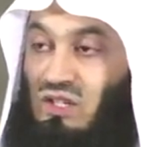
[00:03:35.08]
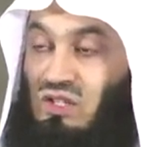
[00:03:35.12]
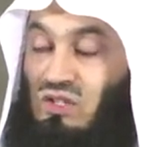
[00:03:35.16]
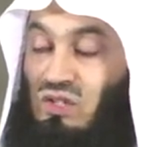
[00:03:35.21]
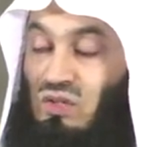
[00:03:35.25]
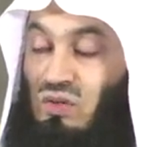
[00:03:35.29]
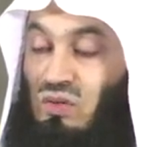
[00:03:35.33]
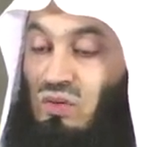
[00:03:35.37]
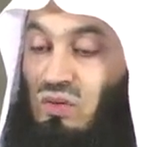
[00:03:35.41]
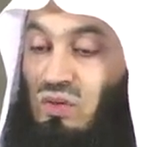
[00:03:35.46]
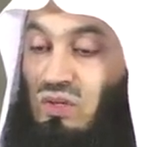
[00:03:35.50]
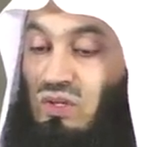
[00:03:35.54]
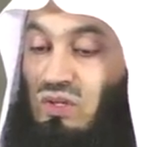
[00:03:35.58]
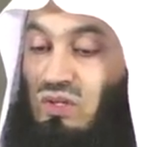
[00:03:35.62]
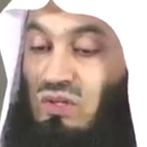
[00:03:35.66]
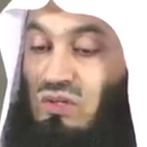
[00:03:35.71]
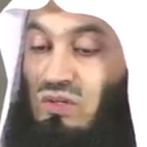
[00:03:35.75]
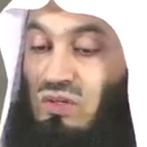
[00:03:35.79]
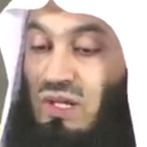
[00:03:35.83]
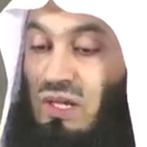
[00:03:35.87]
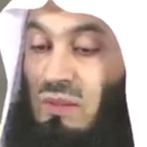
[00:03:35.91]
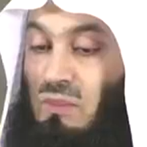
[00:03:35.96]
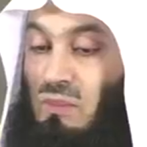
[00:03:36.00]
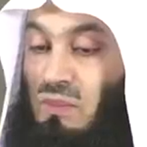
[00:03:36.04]
So
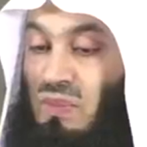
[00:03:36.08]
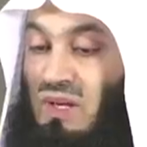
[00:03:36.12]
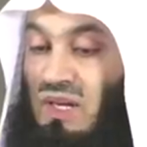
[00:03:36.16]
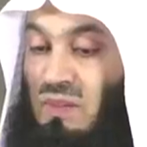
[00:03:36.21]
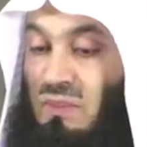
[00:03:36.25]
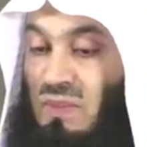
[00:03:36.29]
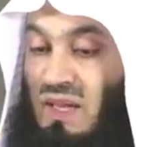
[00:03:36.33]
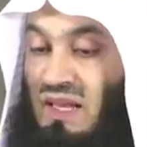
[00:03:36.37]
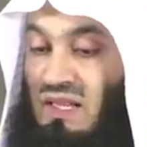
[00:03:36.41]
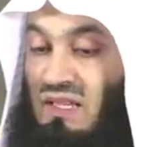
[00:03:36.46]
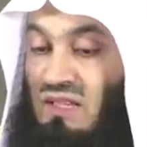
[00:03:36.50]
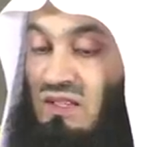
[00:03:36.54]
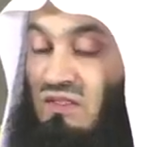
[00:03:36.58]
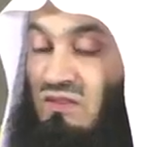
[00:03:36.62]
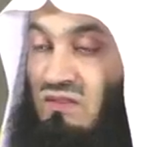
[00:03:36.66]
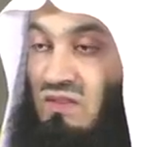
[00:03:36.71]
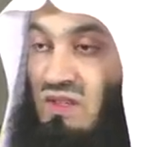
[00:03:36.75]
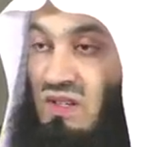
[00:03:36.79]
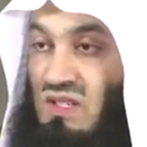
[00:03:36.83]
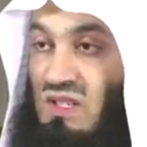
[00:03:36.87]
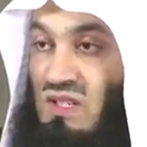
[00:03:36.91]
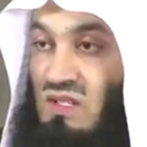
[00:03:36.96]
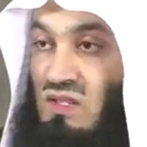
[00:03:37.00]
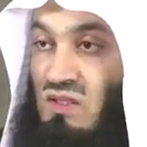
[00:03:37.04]
to implement the
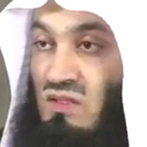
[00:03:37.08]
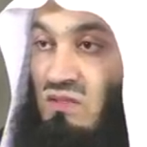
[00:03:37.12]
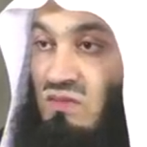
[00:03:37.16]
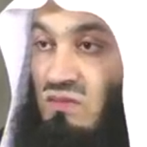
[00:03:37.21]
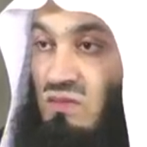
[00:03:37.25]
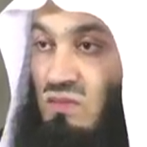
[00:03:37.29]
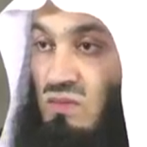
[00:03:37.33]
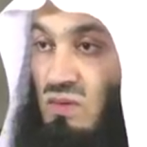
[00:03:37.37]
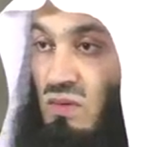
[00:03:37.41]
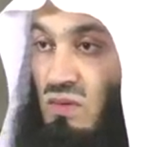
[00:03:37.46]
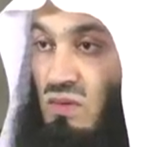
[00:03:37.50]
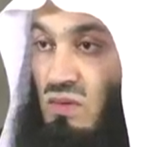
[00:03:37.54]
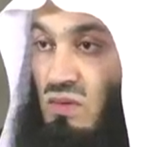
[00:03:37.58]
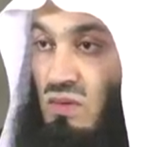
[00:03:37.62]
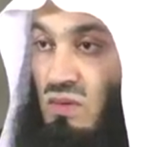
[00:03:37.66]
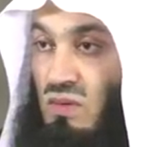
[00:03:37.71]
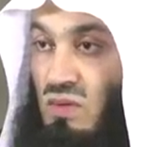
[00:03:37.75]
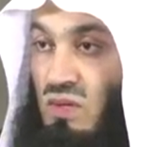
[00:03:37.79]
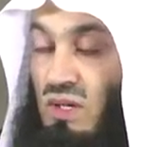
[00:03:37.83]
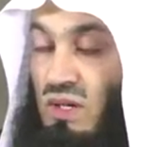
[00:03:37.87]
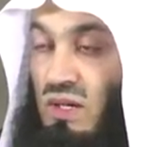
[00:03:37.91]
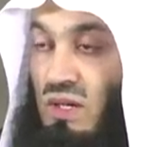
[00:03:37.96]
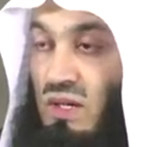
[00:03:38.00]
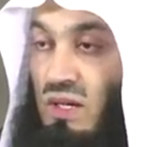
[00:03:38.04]
verses of war,
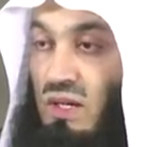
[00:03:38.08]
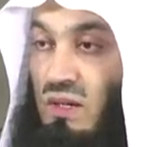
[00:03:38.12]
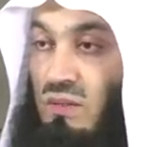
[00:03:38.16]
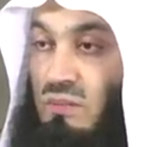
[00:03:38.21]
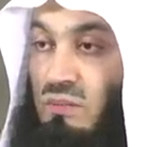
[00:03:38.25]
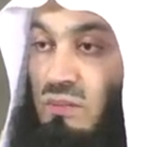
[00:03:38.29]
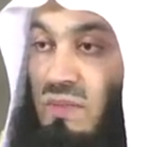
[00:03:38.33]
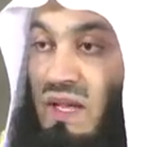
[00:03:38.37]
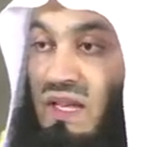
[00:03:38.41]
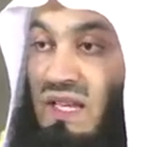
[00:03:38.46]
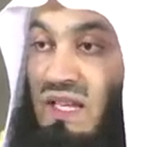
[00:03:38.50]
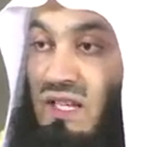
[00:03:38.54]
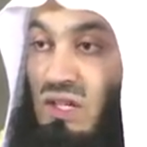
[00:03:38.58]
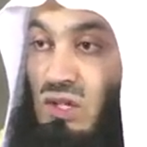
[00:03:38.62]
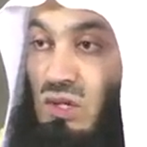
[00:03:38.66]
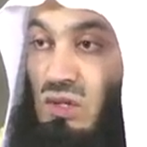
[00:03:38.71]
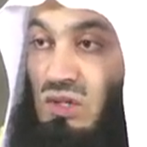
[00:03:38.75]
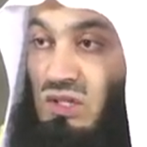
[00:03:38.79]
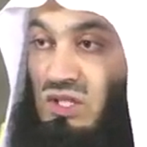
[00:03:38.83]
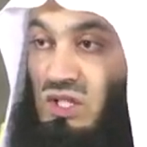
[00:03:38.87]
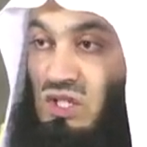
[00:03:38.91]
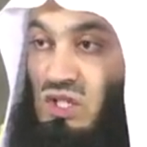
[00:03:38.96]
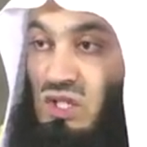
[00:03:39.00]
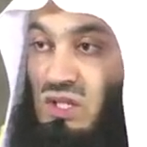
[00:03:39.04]
many
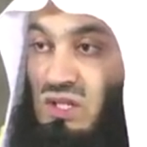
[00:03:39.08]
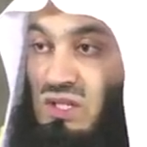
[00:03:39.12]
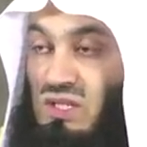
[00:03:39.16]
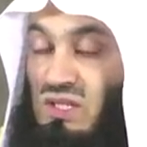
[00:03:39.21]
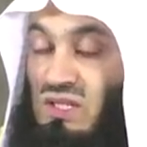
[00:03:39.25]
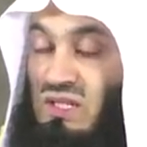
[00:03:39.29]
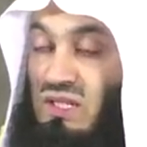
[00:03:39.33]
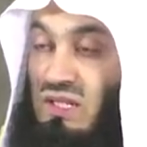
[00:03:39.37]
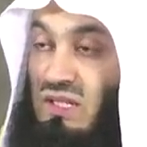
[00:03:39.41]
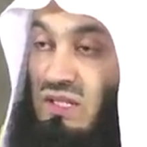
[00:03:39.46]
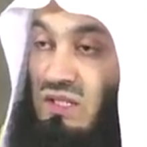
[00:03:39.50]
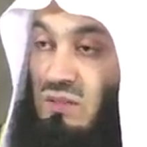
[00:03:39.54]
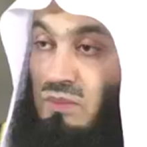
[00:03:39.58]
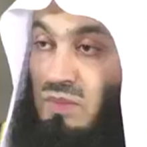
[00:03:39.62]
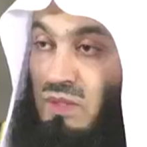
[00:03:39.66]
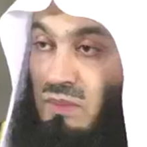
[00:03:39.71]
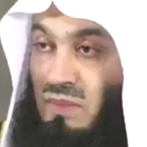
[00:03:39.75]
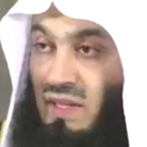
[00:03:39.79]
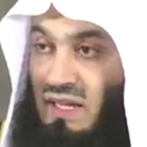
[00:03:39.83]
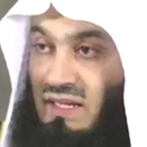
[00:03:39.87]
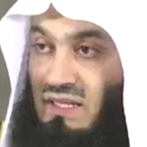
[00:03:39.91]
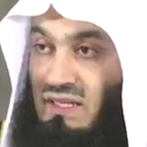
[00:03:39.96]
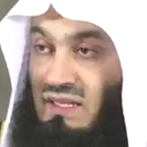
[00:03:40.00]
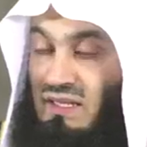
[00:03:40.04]
conditions need to be
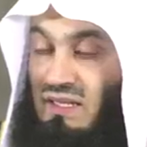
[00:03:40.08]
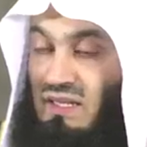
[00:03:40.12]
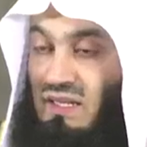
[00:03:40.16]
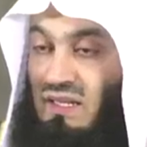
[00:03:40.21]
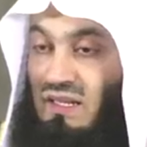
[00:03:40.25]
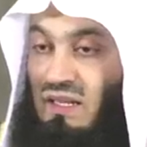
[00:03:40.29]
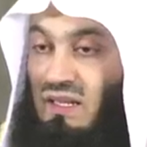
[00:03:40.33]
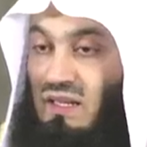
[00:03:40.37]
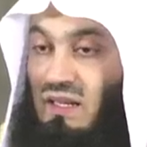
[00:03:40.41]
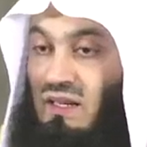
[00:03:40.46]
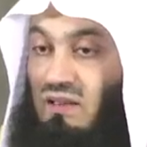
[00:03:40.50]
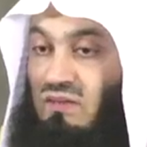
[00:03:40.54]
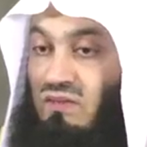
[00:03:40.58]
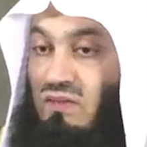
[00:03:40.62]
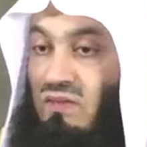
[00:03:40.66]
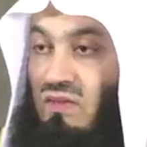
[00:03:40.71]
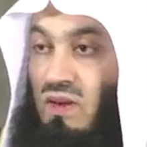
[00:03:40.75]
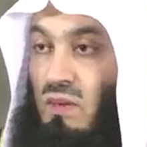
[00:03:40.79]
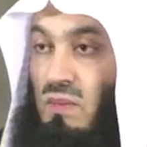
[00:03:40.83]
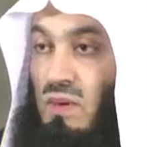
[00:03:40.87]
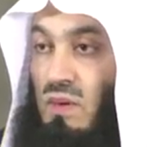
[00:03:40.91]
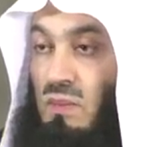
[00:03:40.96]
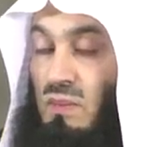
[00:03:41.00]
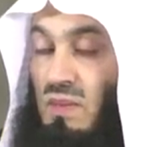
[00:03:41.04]
met.
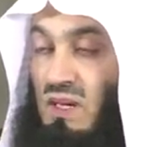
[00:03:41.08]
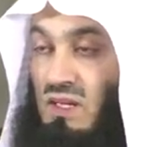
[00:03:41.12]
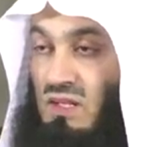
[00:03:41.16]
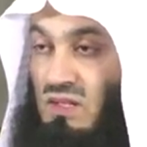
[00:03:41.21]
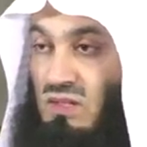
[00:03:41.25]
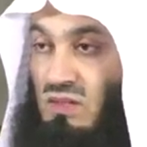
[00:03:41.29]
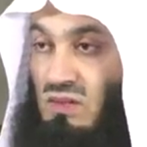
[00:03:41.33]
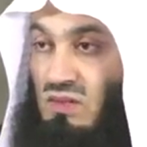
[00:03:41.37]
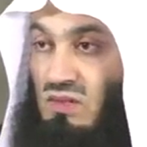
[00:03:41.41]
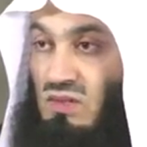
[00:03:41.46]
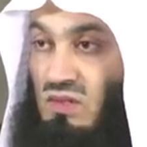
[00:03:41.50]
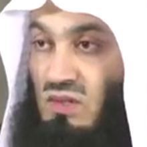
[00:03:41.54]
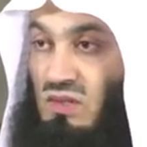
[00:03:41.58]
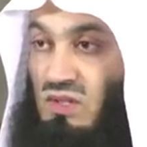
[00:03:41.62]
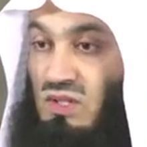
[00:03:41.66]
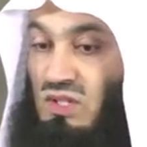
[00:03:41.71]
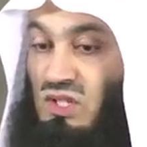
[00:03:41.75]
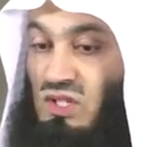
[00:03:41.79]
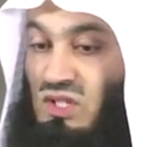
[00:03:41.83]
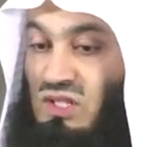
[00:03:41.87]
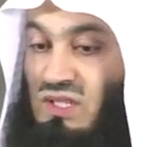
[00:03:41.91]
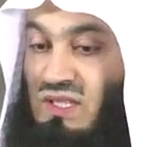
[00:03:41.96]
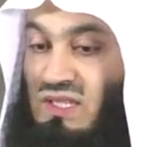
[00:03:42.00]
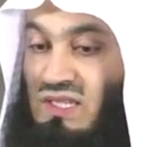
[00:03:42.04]
From amongst those
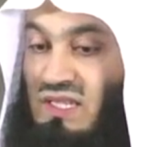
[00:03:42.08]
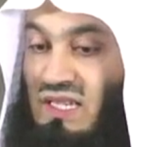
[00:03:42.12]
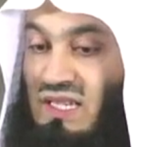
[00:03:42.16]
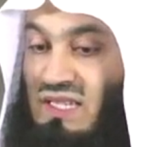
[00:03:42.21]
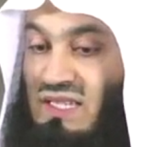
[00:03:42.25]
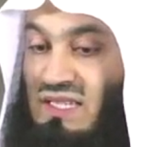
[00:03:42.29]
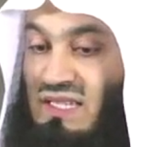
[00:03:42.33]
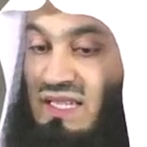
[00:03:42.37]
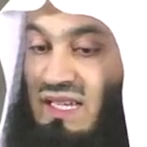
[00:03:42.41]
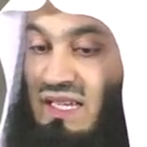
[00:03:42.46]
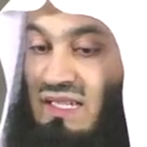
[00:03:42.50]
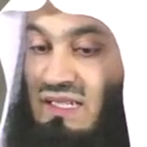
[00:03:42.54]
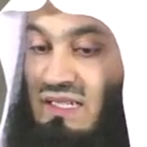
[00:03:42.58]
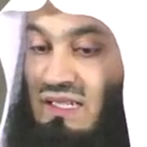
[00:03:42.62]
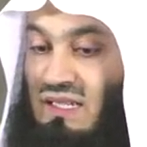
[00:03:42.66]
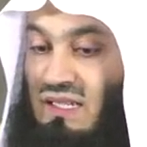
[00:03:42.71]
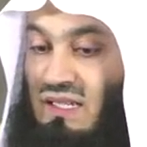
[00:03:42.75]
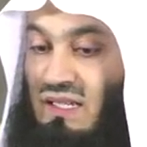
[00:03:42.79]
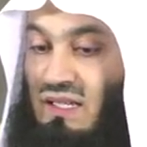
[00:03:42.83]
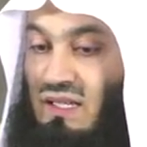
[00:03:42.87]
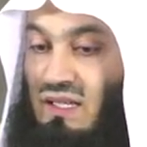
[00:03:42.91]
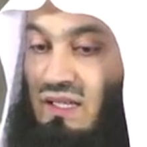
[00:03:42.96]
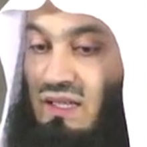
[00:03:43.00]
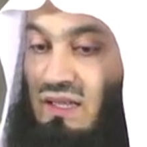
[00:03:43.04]
conditions is that
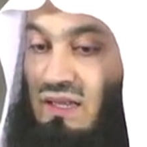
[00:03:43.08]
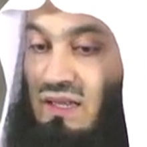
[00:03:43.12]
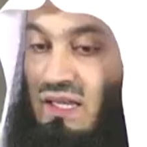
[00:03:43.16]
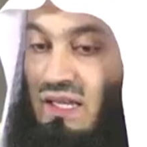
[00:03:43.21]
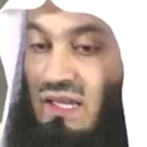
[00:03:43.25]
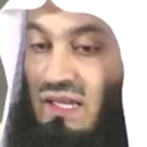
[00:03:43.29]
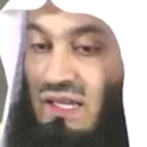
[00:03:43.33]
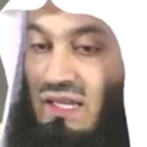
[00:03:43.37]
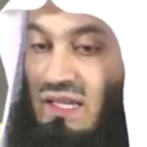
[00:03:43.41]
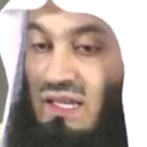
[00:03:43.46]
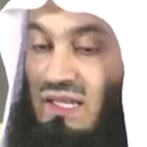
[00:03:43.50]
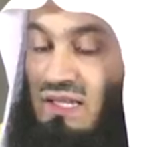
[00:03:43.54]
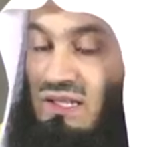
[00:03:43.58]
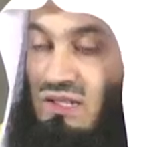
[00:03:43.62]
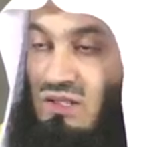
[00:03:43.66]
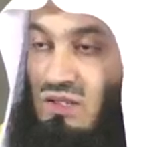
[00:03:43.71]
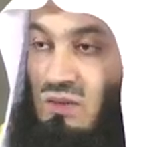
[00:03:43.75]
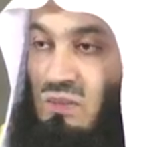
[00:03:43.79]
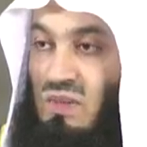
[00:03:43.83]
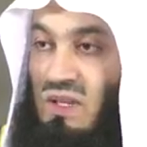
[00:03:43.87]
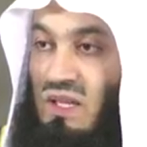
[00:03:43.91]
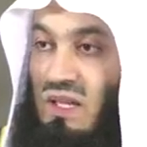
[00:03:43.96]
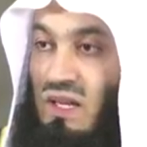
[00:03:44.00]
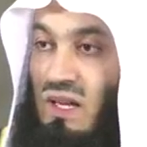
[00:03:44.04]
there needs
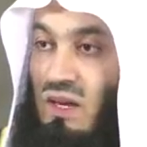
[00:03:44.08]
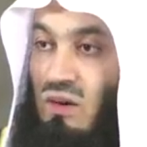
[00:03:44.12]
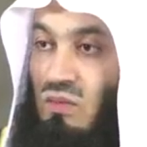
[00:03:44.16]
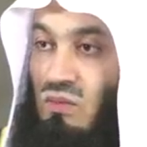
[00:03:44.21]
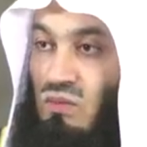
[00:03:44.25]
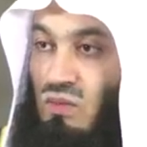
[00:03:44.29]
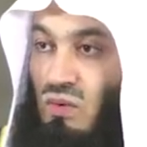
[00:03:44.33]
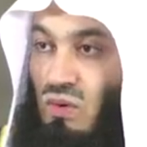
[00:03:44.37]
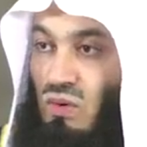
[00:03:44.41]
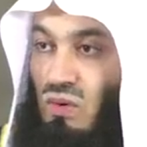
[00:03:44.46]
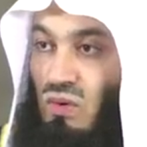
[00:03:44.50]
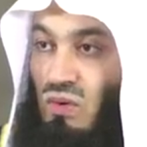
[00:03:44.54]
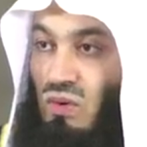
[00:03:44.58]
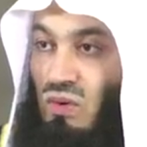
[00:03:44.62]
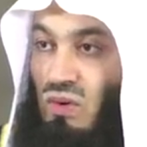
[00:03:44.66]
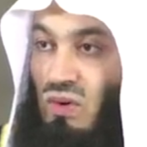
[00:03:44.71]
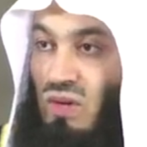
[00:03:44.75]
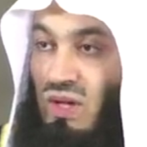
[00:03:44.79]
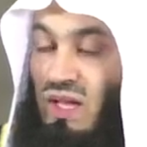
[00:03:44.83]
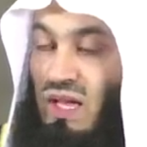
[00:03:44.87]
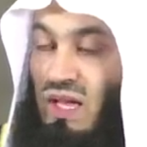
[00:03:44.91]
to be a war,